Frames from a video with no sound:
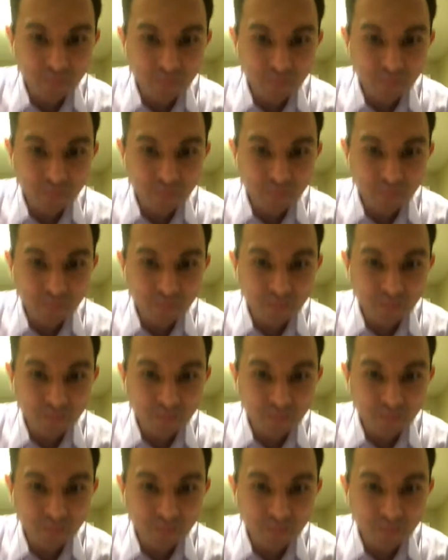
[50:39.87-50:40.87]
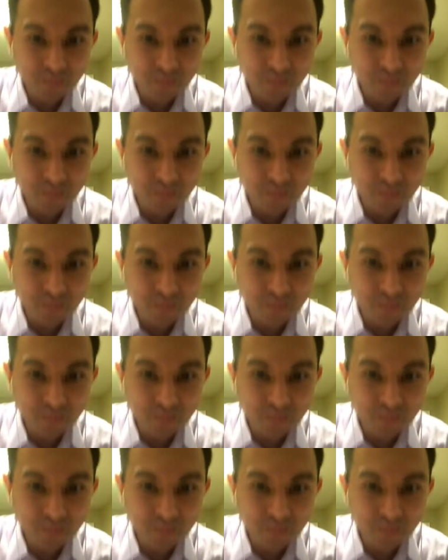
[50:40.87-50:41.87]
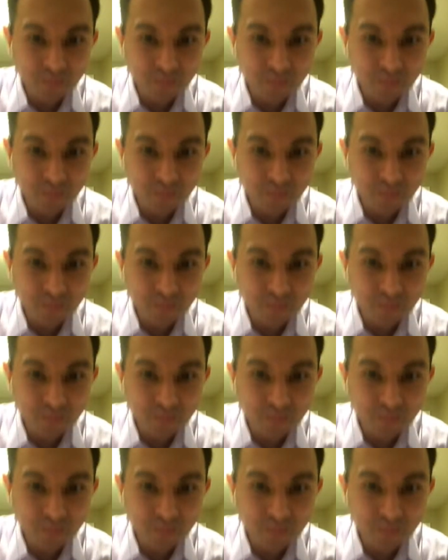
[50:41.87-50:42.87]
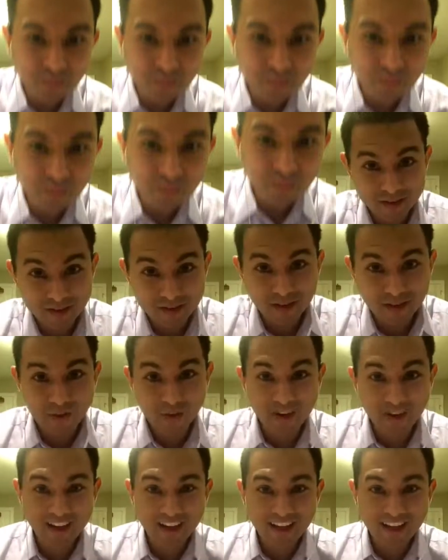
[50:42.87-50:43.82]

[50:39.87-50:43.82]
But the consumer is always buying and paying for the services.